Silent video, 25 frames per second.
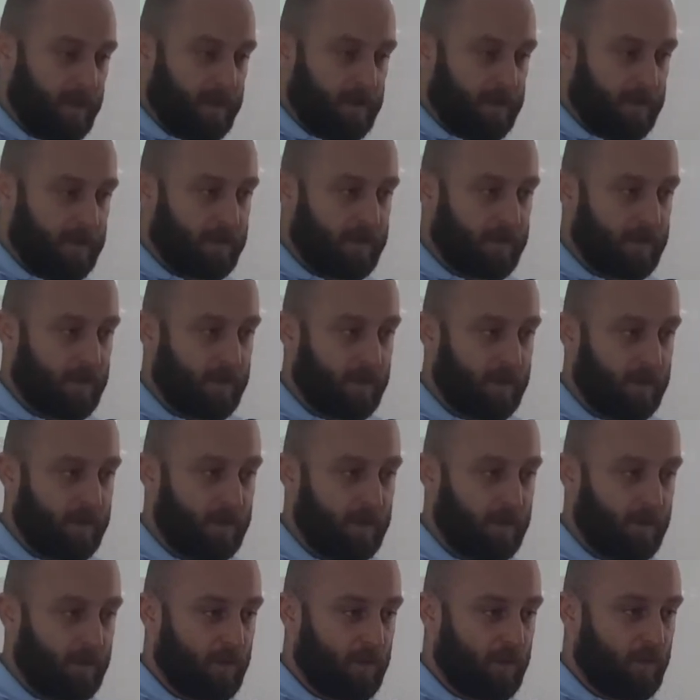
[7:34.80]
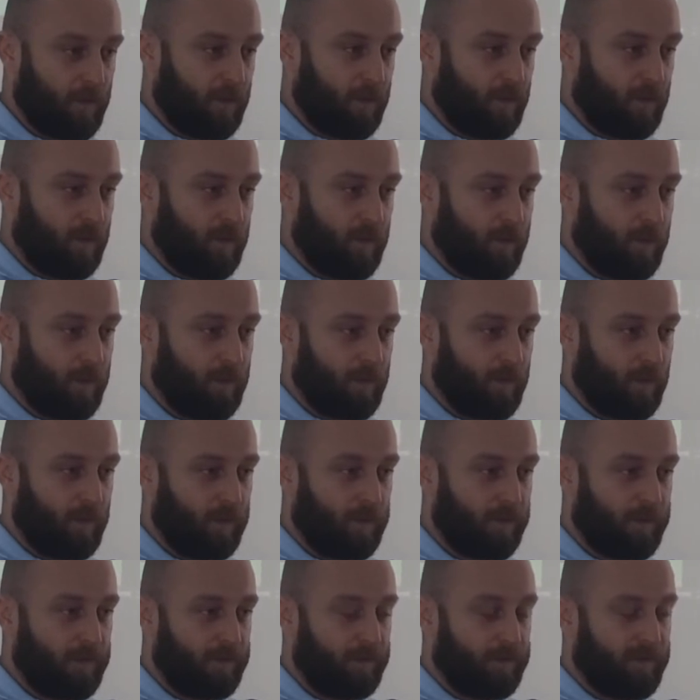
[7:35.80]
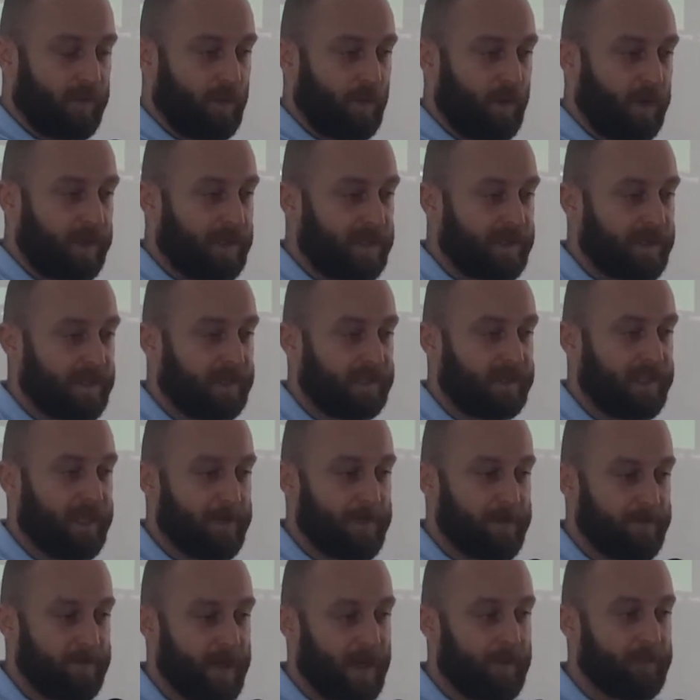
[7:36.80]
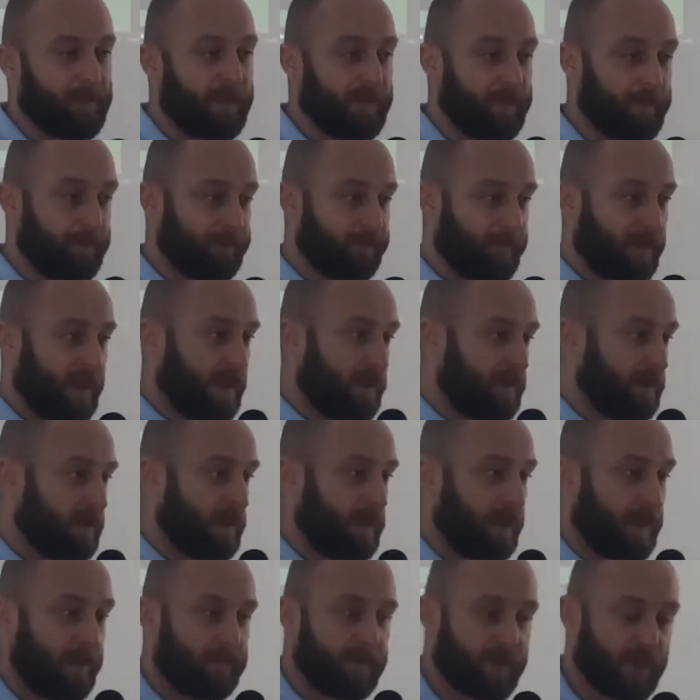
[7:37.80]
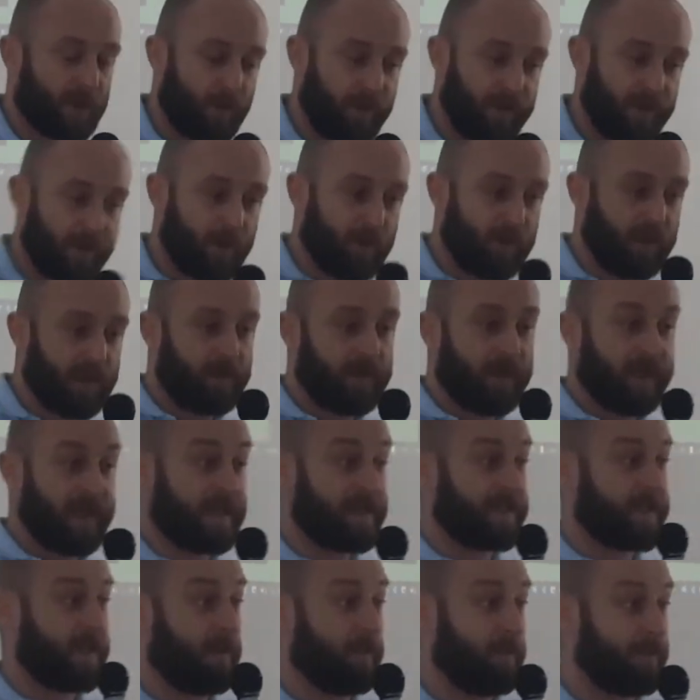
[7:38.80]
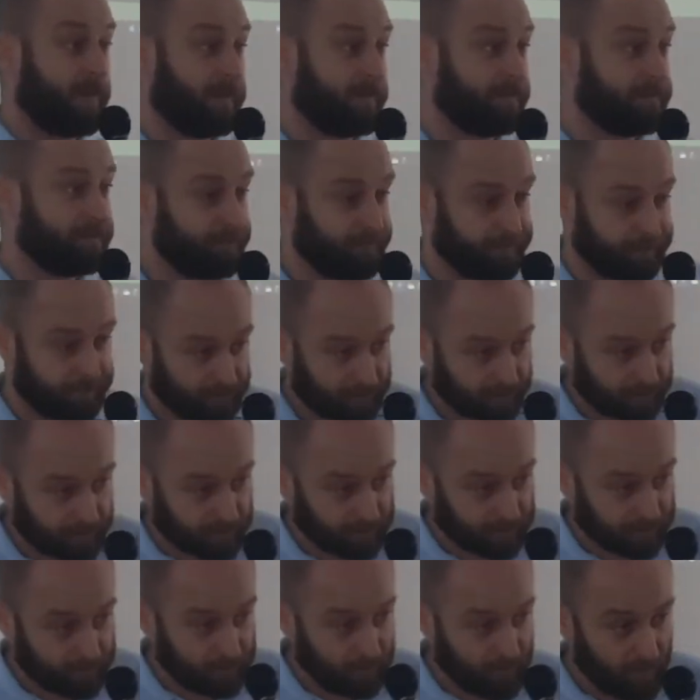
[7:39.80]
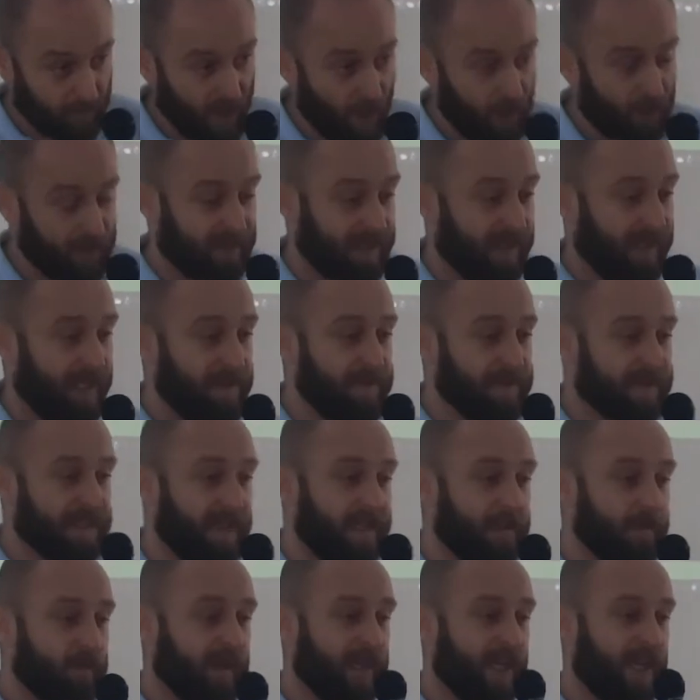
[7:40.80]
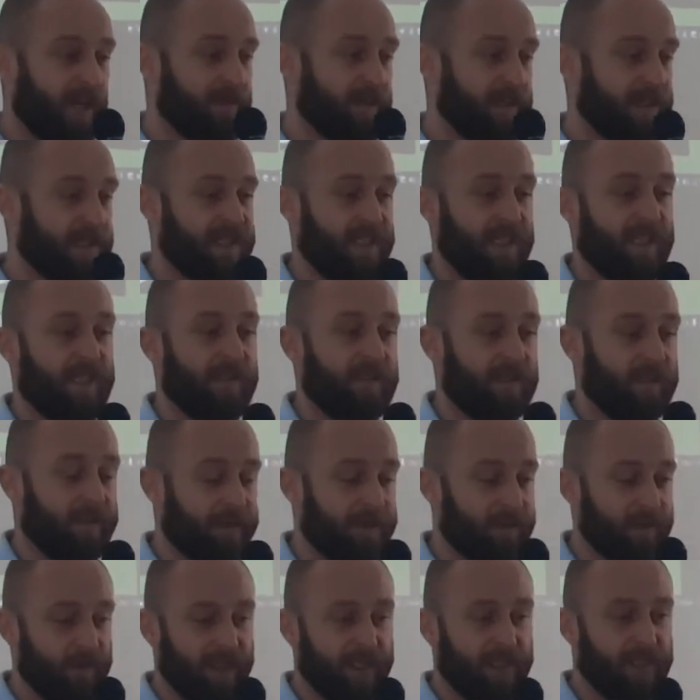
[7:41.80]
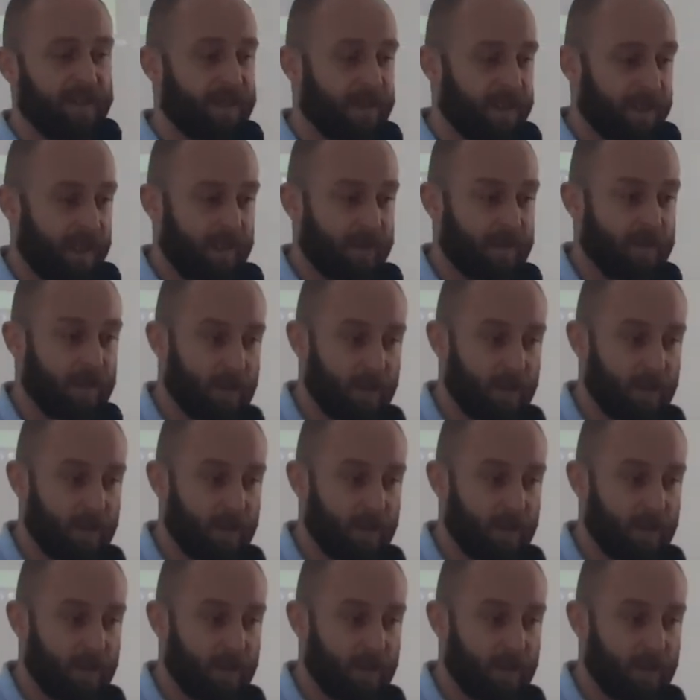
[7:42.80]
So what is a depth map? I'm showing you here an example. On the left side, we have a scene, a 3D scene